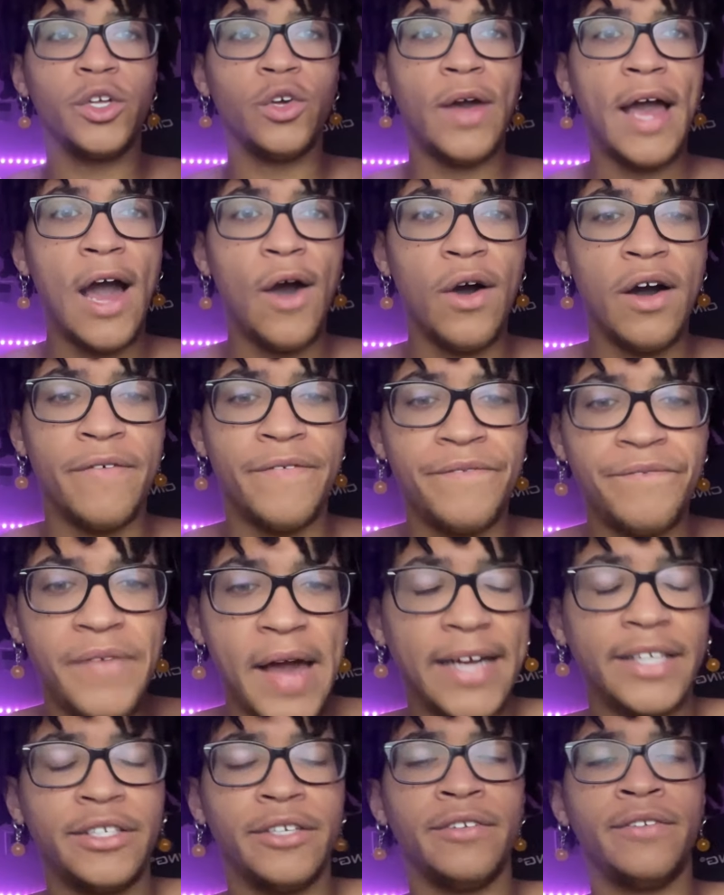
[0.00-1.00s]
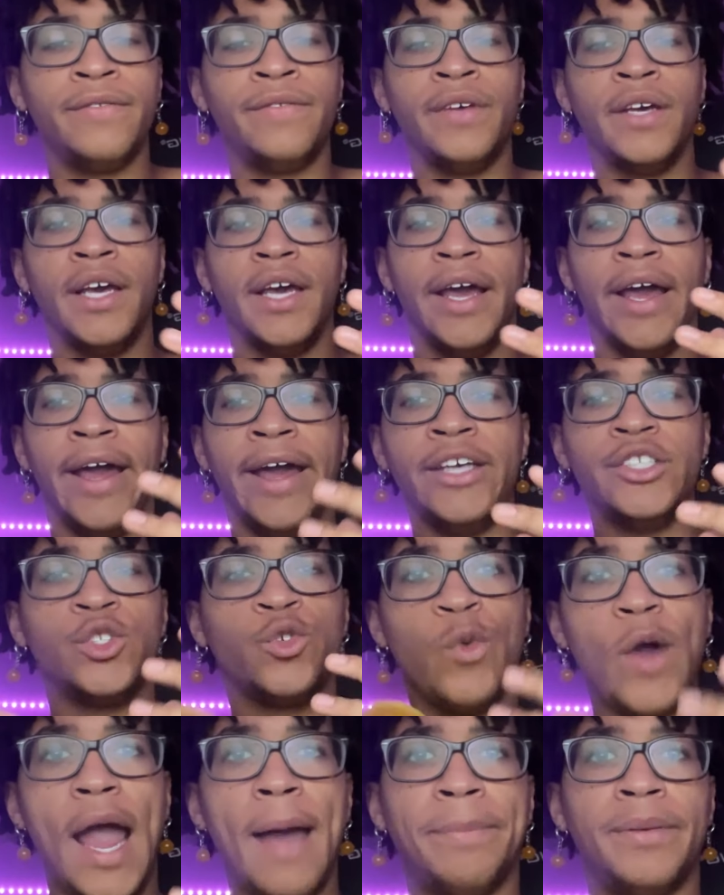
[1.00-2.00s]
on how effective his
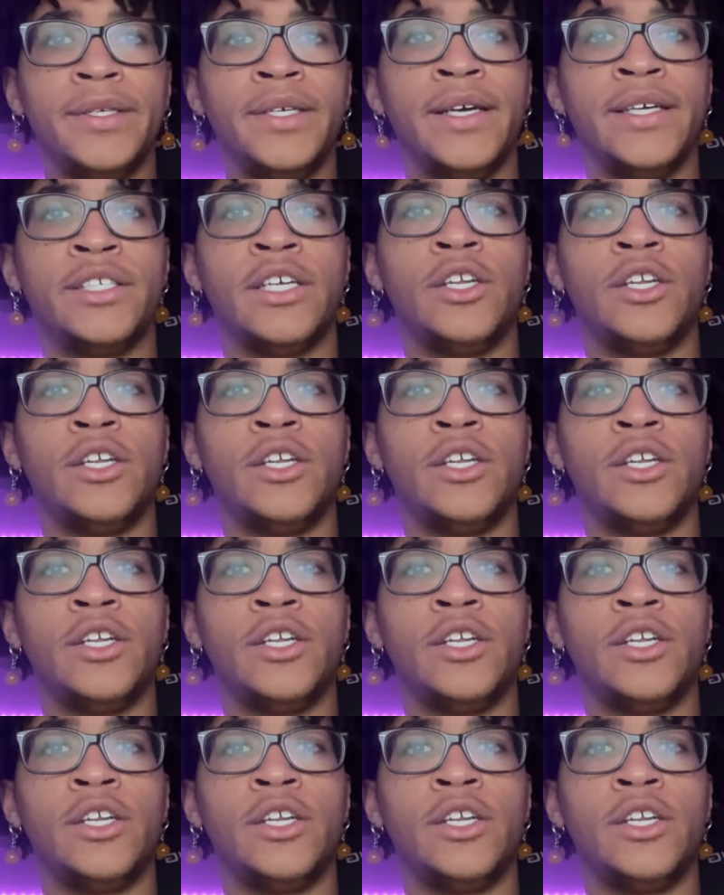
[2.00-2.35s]
grappling is.